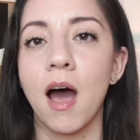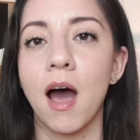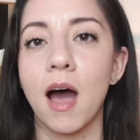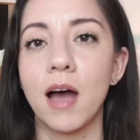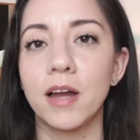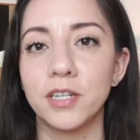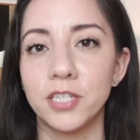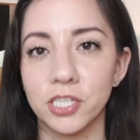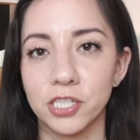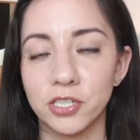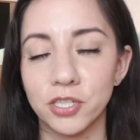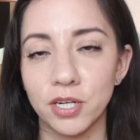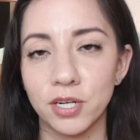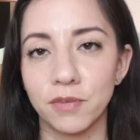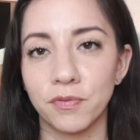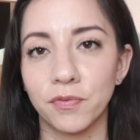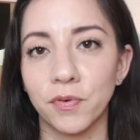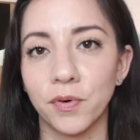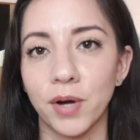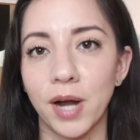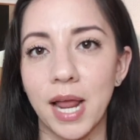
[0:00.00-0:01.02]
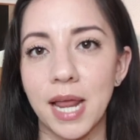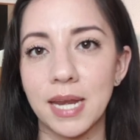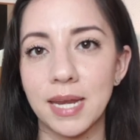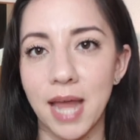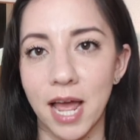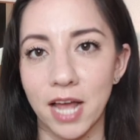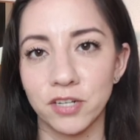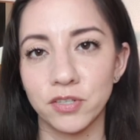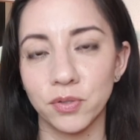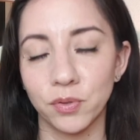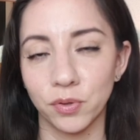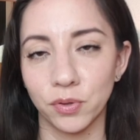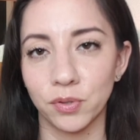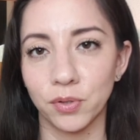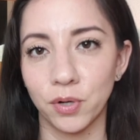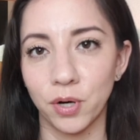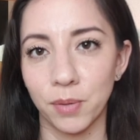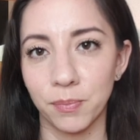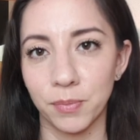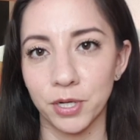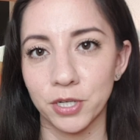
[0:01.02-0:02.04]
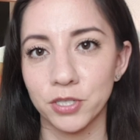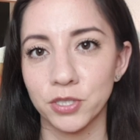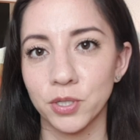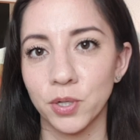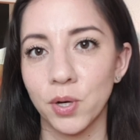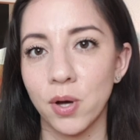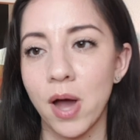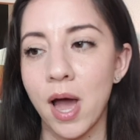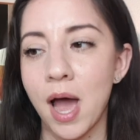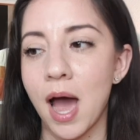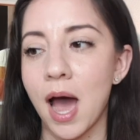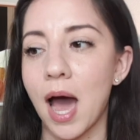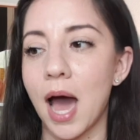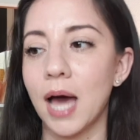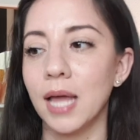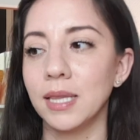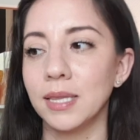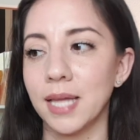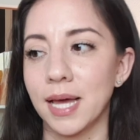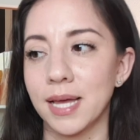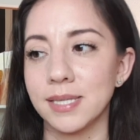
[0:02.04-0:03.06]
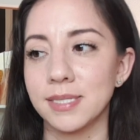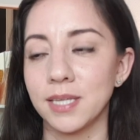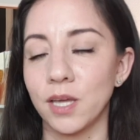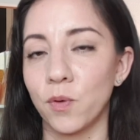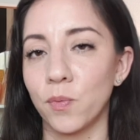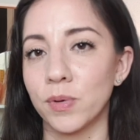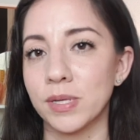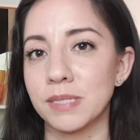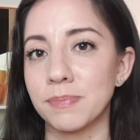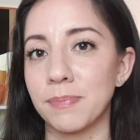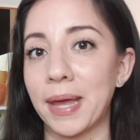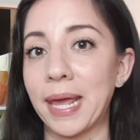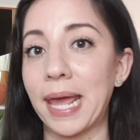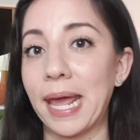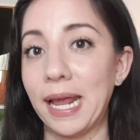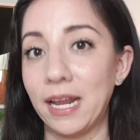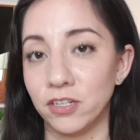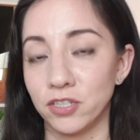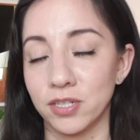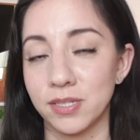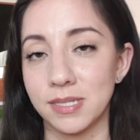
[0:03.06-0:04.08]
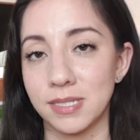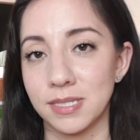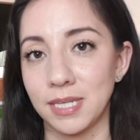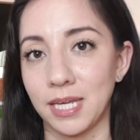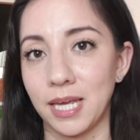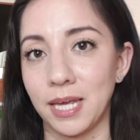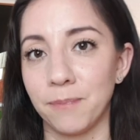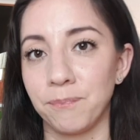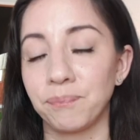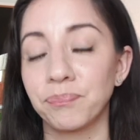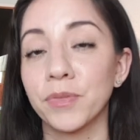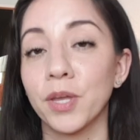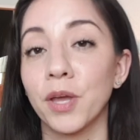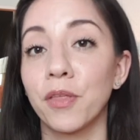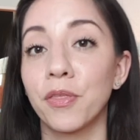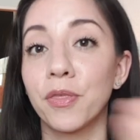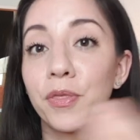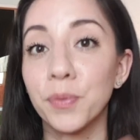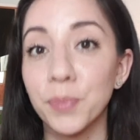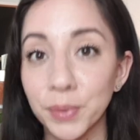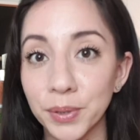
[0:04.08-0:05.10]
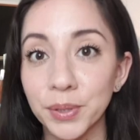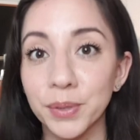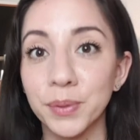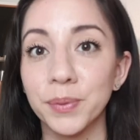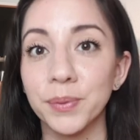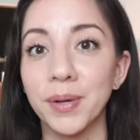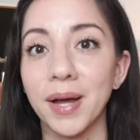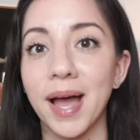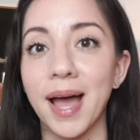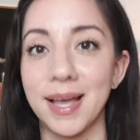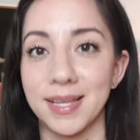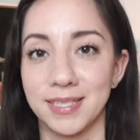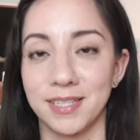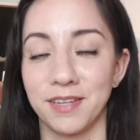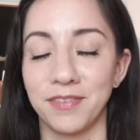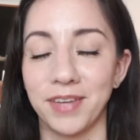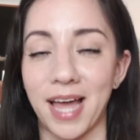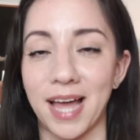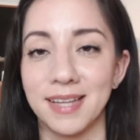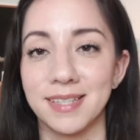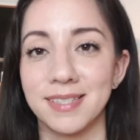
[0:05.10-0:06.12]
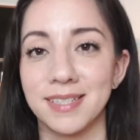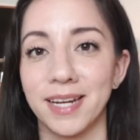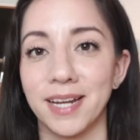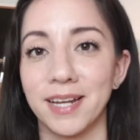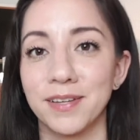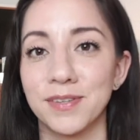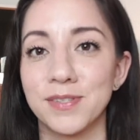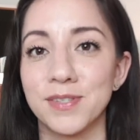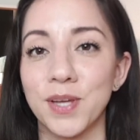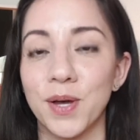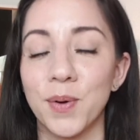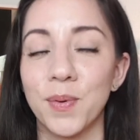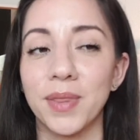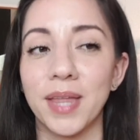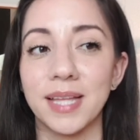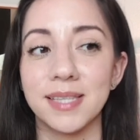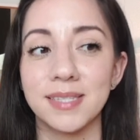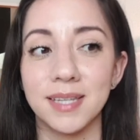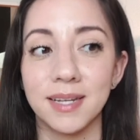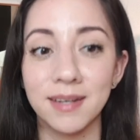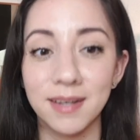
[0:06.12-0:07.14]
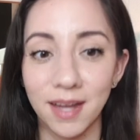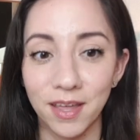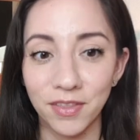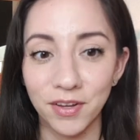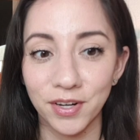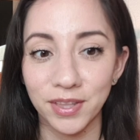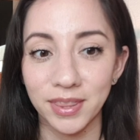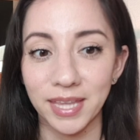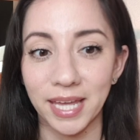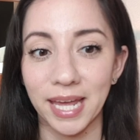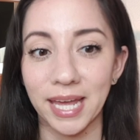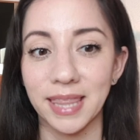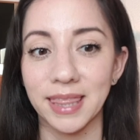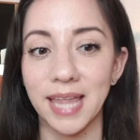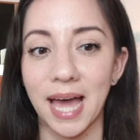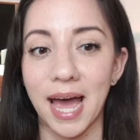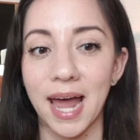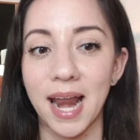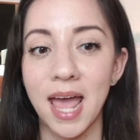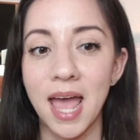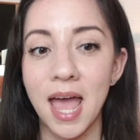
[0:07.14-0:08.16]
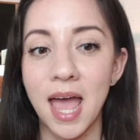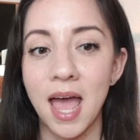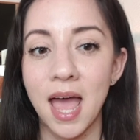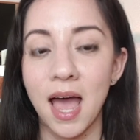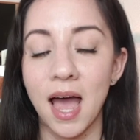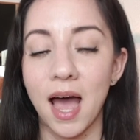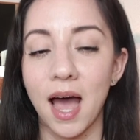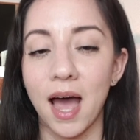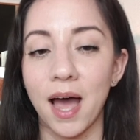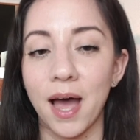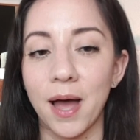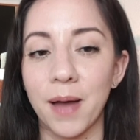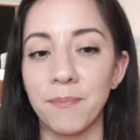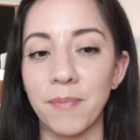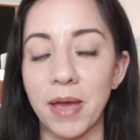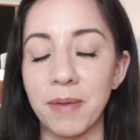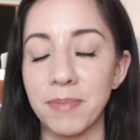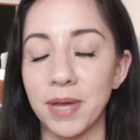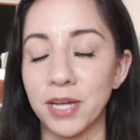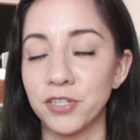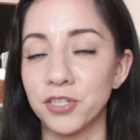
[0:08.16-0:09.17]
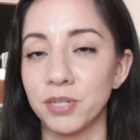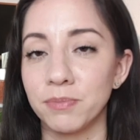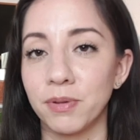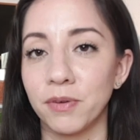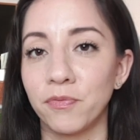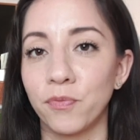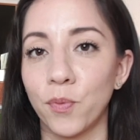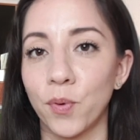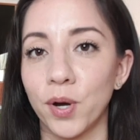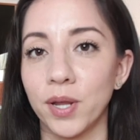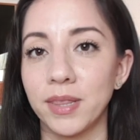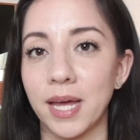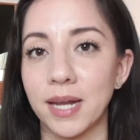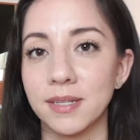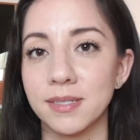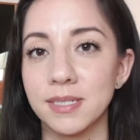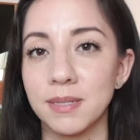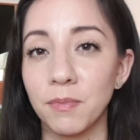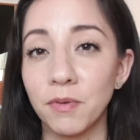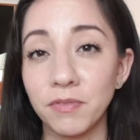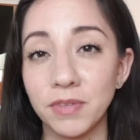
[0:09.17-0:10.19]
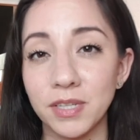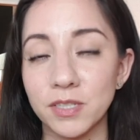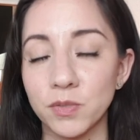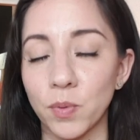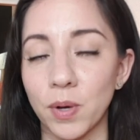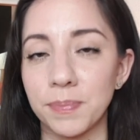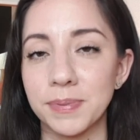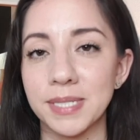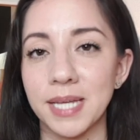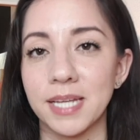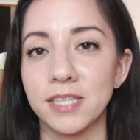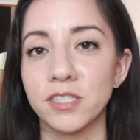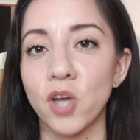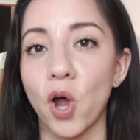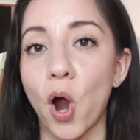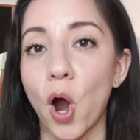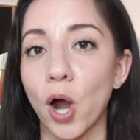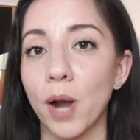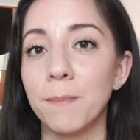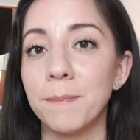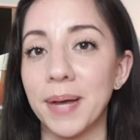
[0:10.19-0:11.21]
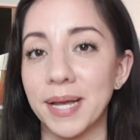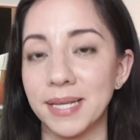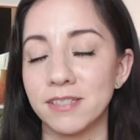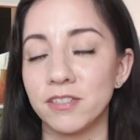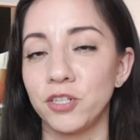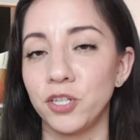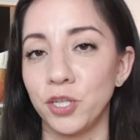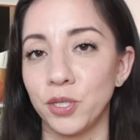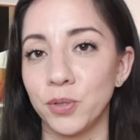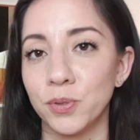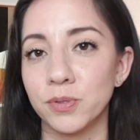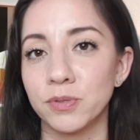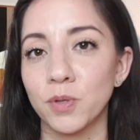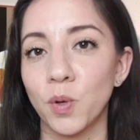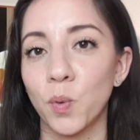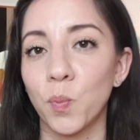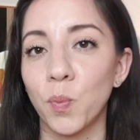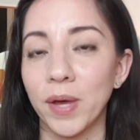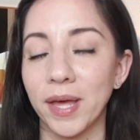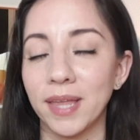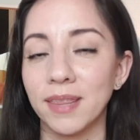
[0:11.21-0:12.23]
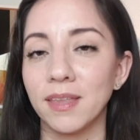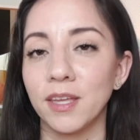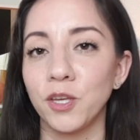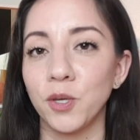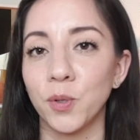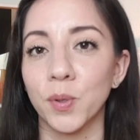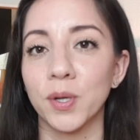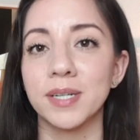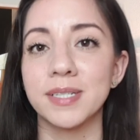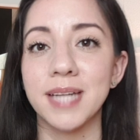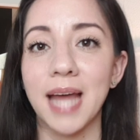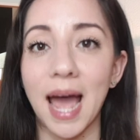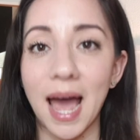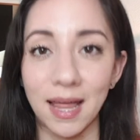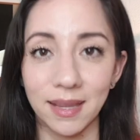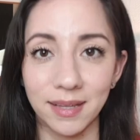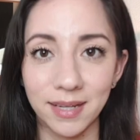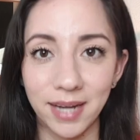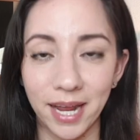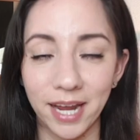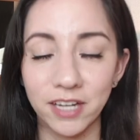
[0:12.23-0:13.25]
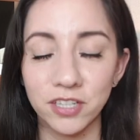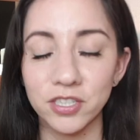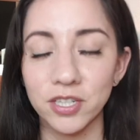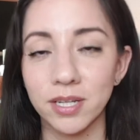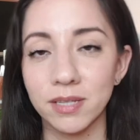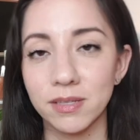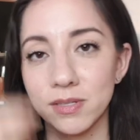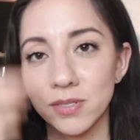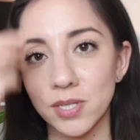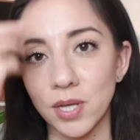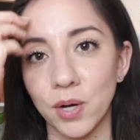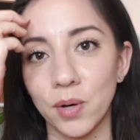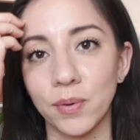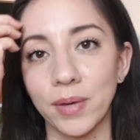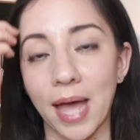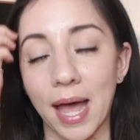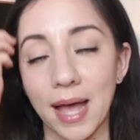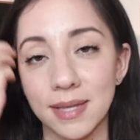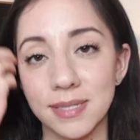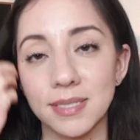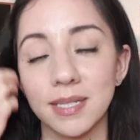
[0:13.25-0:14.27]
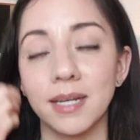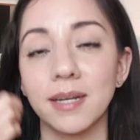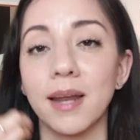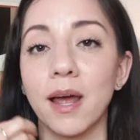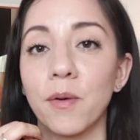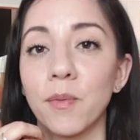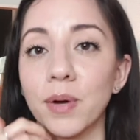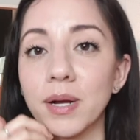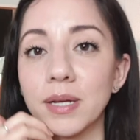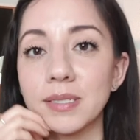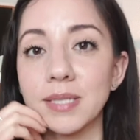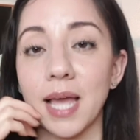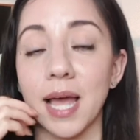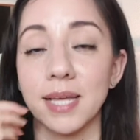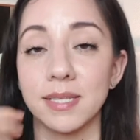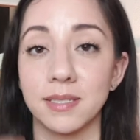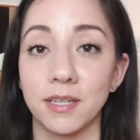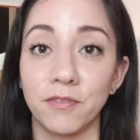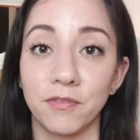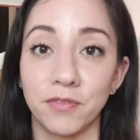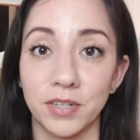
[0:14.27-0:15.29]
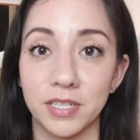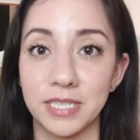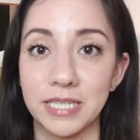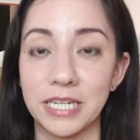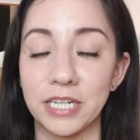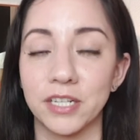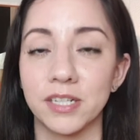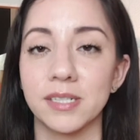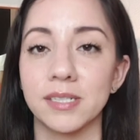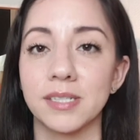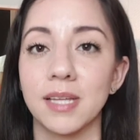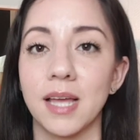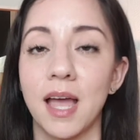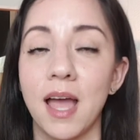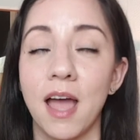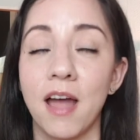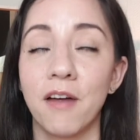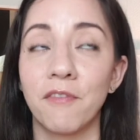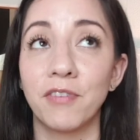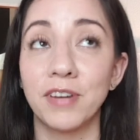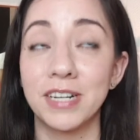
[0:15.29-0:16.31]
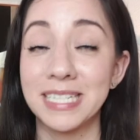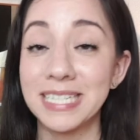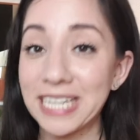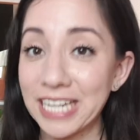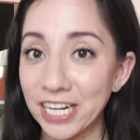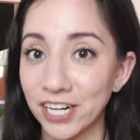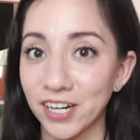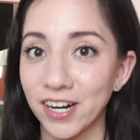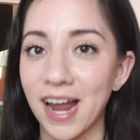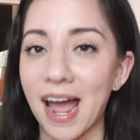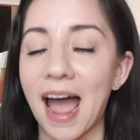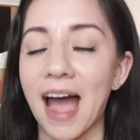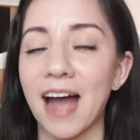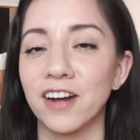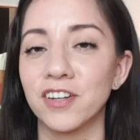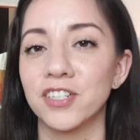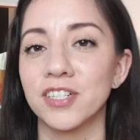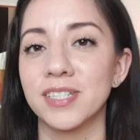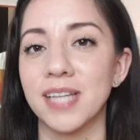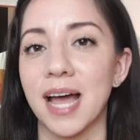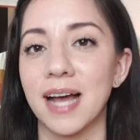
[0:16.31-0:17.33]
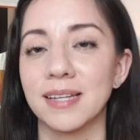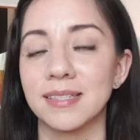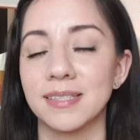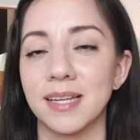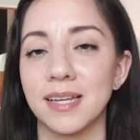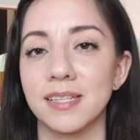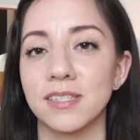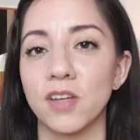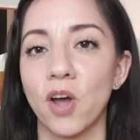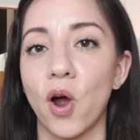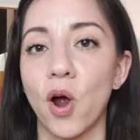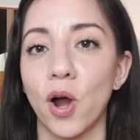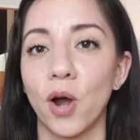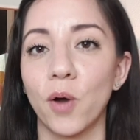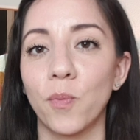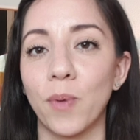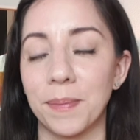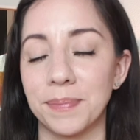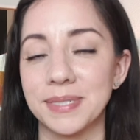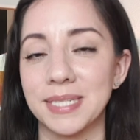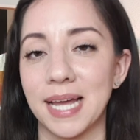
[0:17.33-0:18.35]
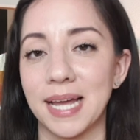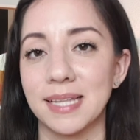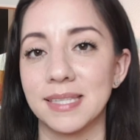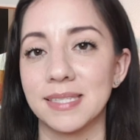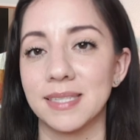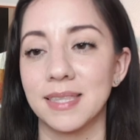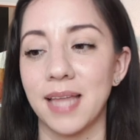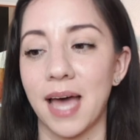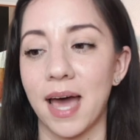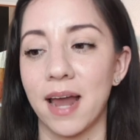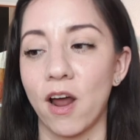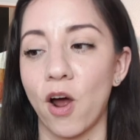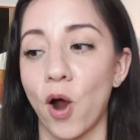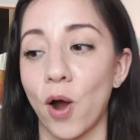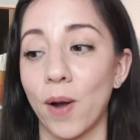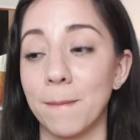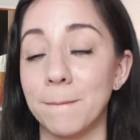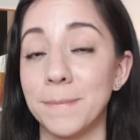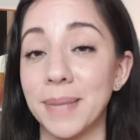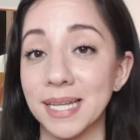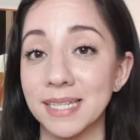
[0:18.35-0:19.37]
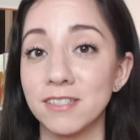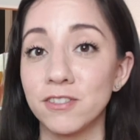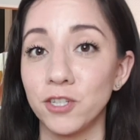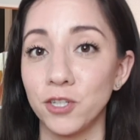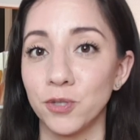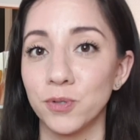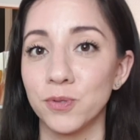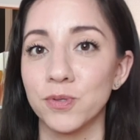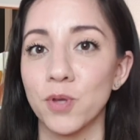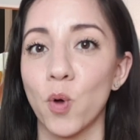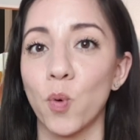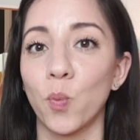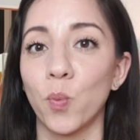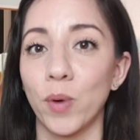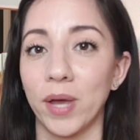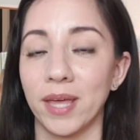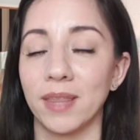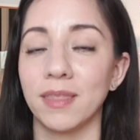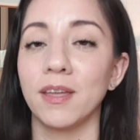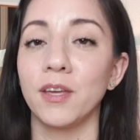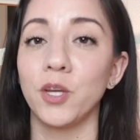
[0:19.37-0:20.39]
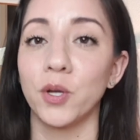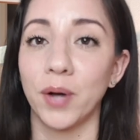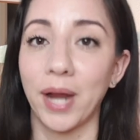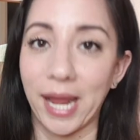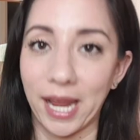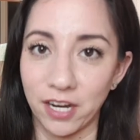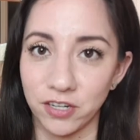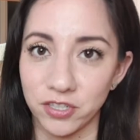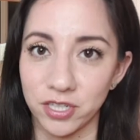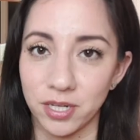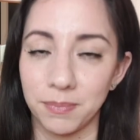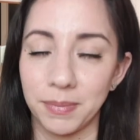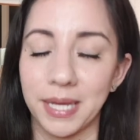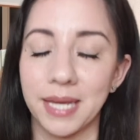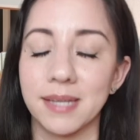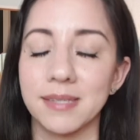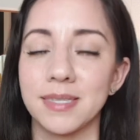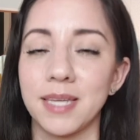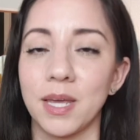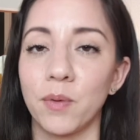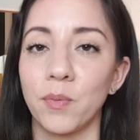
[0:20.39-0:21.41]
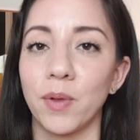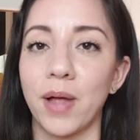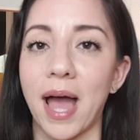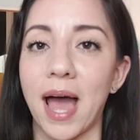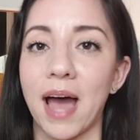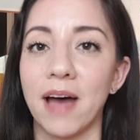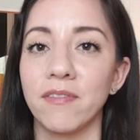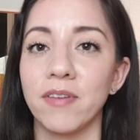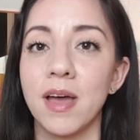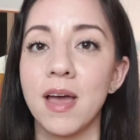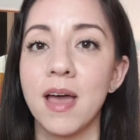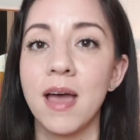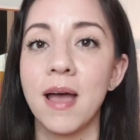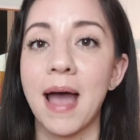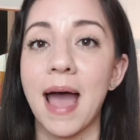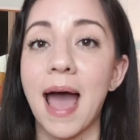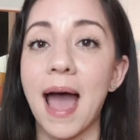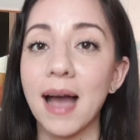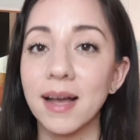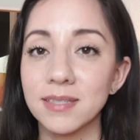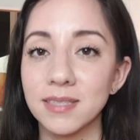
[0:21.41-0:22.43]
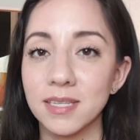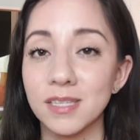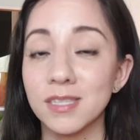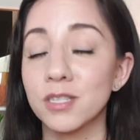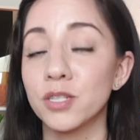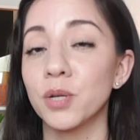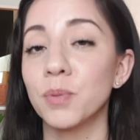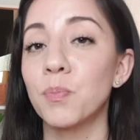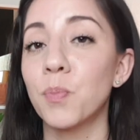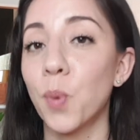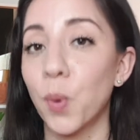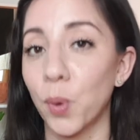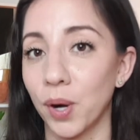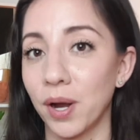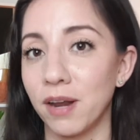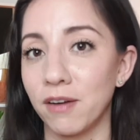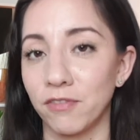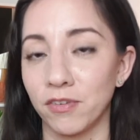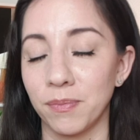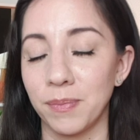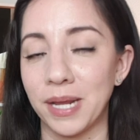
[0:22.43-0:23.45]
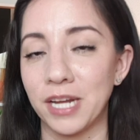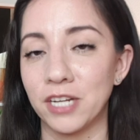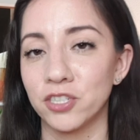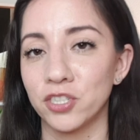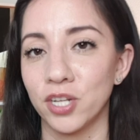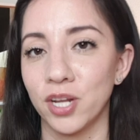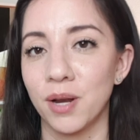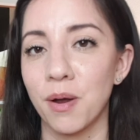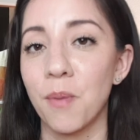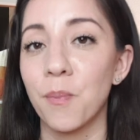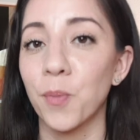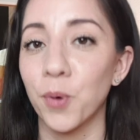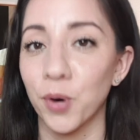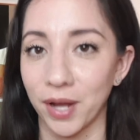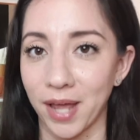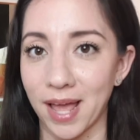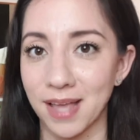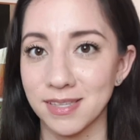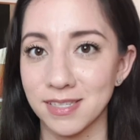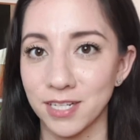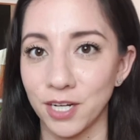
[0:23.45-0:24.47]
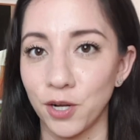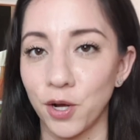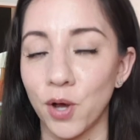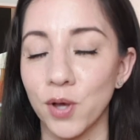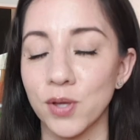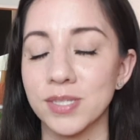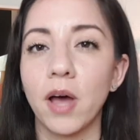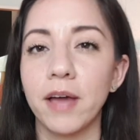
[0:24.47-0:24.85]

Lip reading: auditioned for a national commercial unless it was my agency through SF Casting. So that's another thing that I mentioned before, that some of these websites are best used with your talent agent. So Casting Networks, Casting Frontiers, Frontier, Actors Access are websites that are best used with your agent, because they will have access to more information, more casting calls.